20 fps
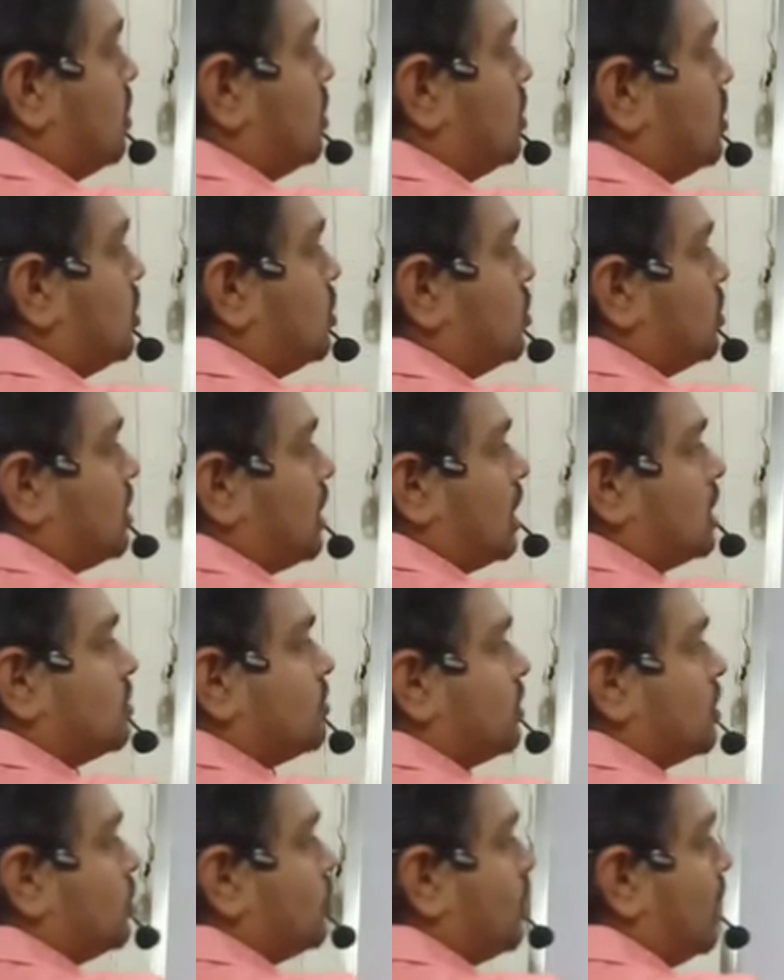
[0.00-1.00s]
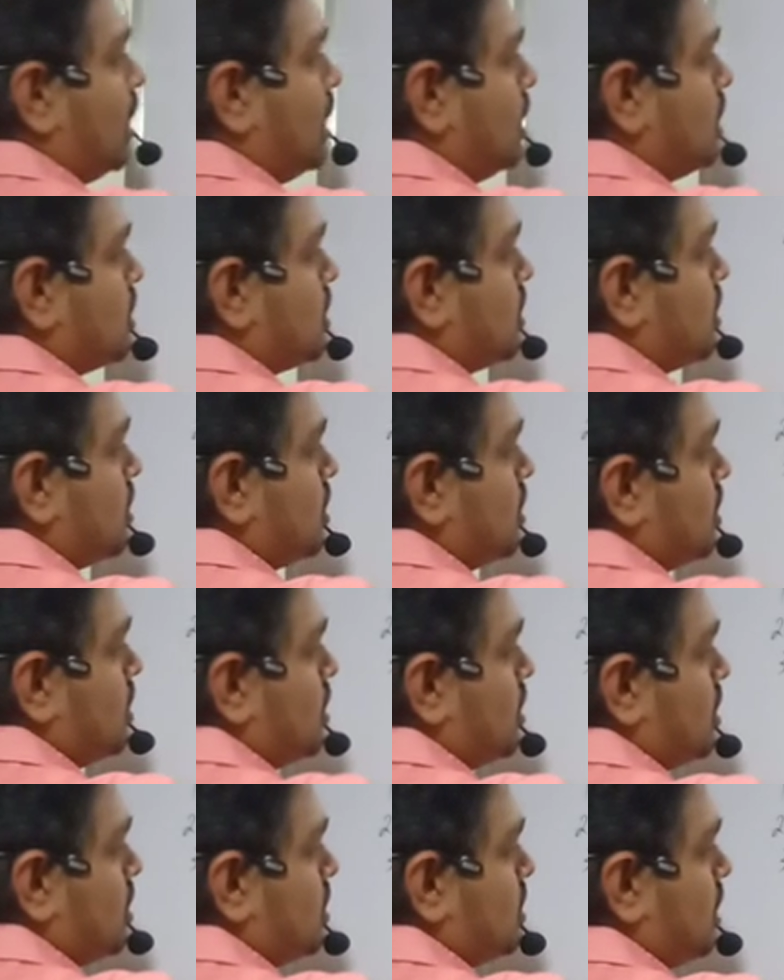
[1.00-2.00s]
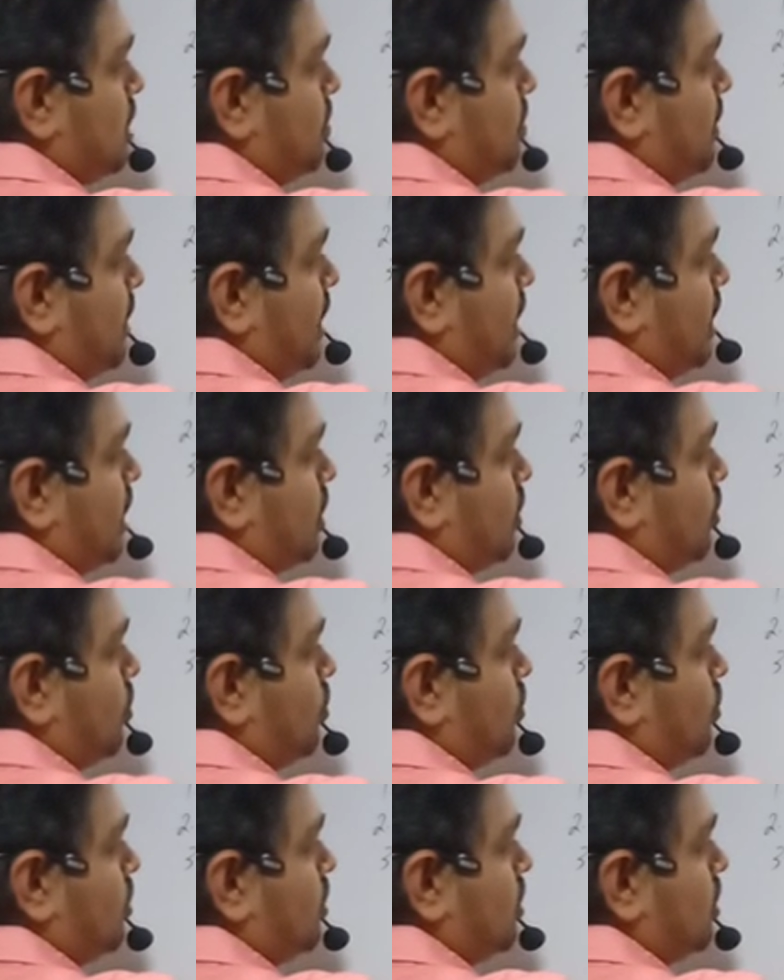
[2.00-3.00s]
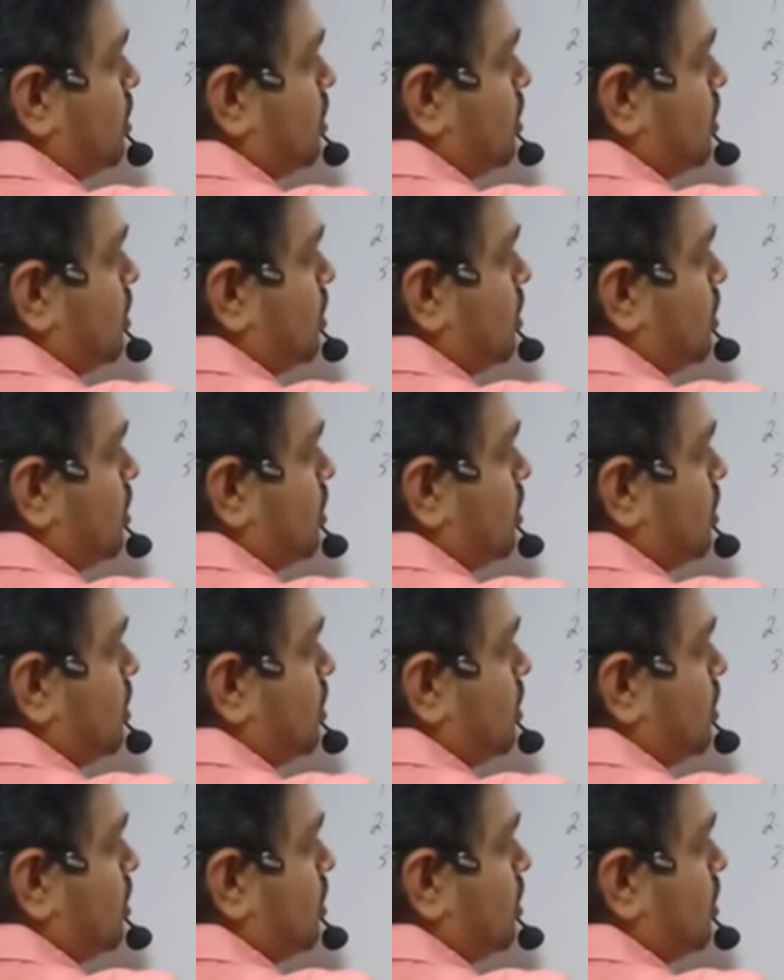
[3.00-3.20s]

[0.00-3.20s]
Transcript: you should transfer to a separate account